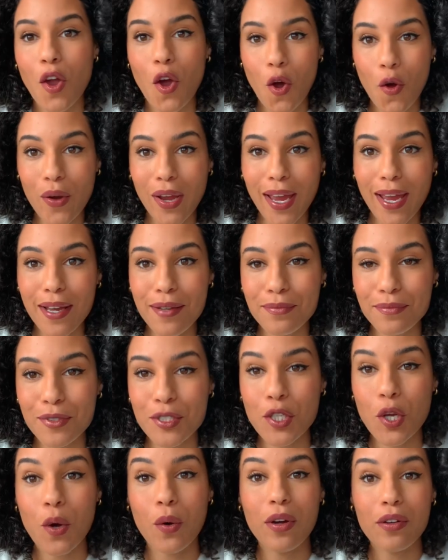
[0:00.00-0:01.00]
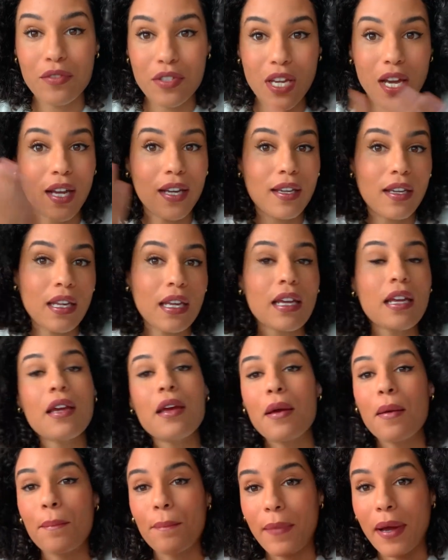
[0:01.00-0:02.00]
Okay, so I've done
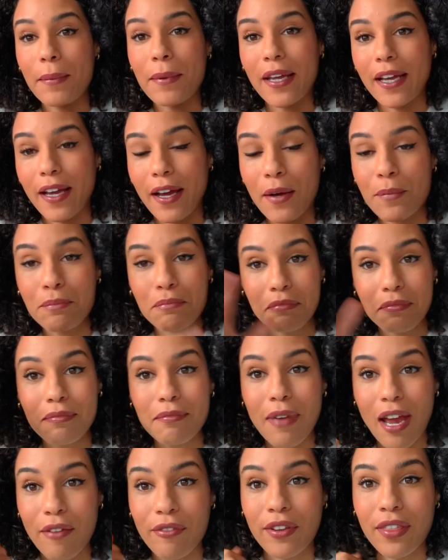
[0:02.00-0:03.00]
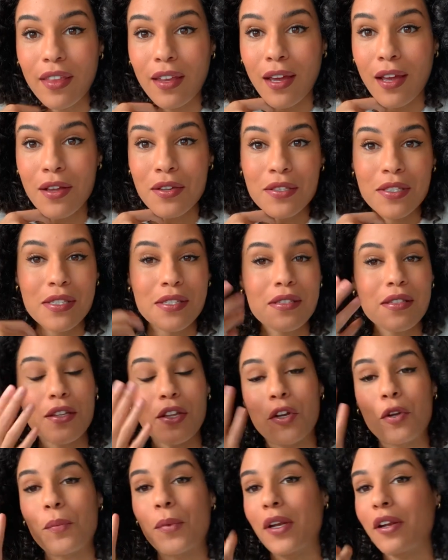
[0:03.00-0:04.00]
my makeup, everything else, a
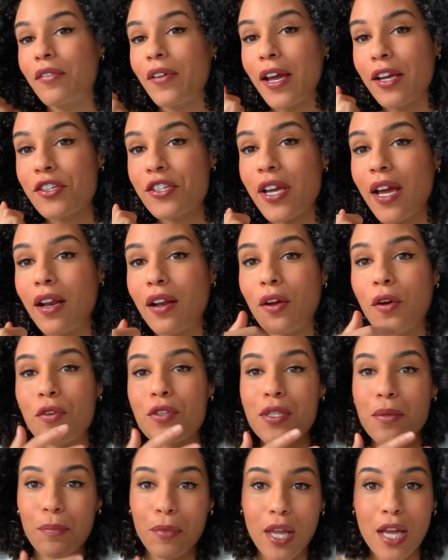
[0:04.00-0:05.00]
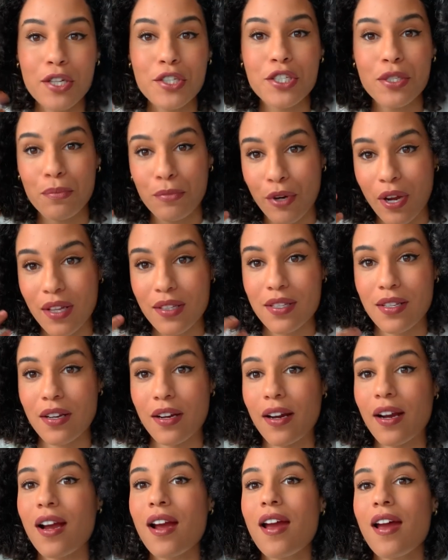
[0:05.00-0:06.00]
little bit of eyeshadow, some blush, some
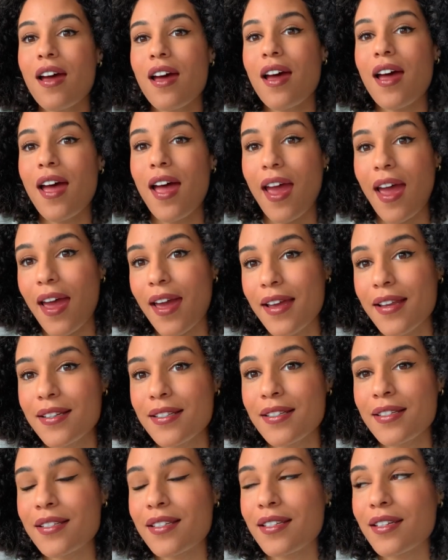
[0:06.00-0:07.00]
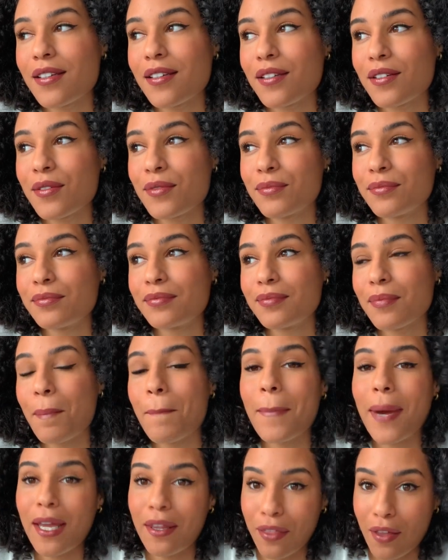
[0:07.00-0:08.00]
bronzer, and
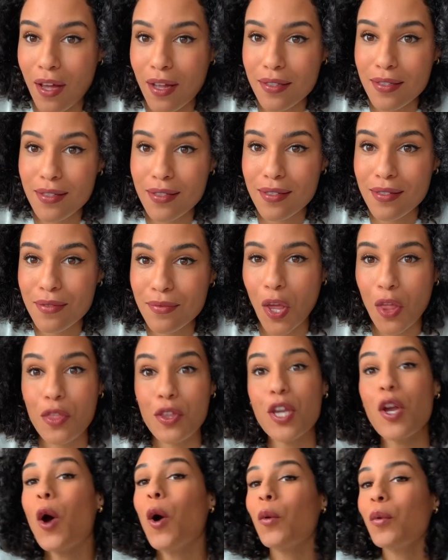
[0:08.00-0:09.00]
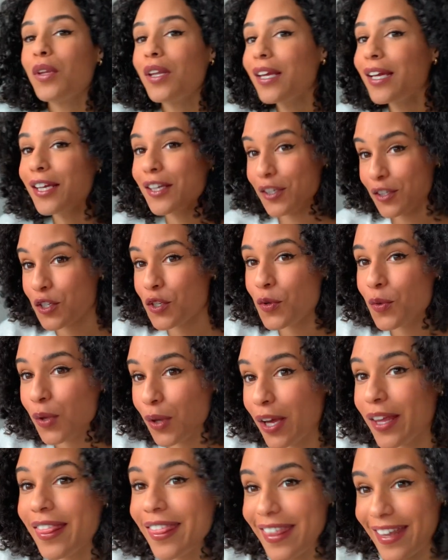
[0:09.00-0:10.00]
my thoughts. The only two
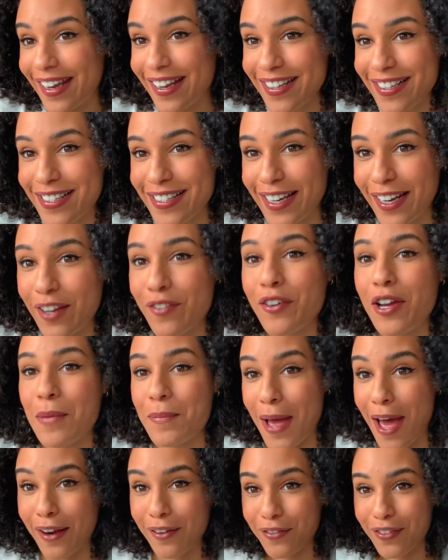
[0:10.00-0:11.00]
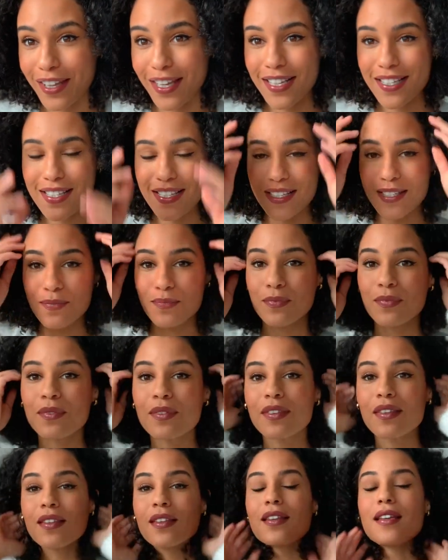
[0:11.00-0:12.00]
good things that have come out of this
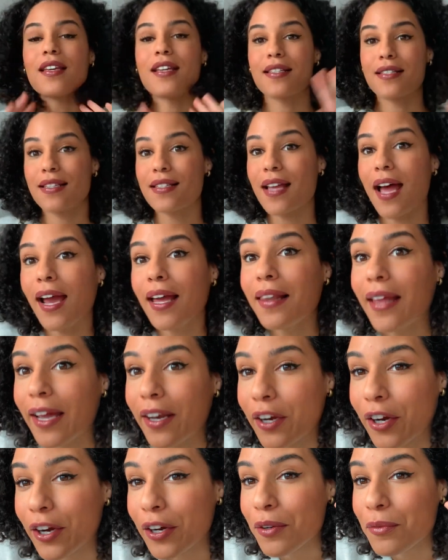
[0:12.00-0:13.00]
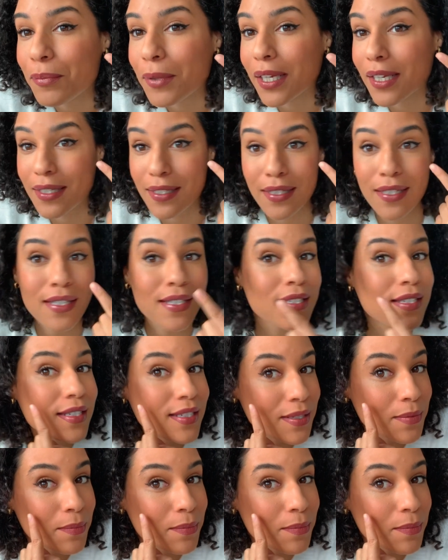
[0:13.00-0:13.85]
is this eyeliner, because this is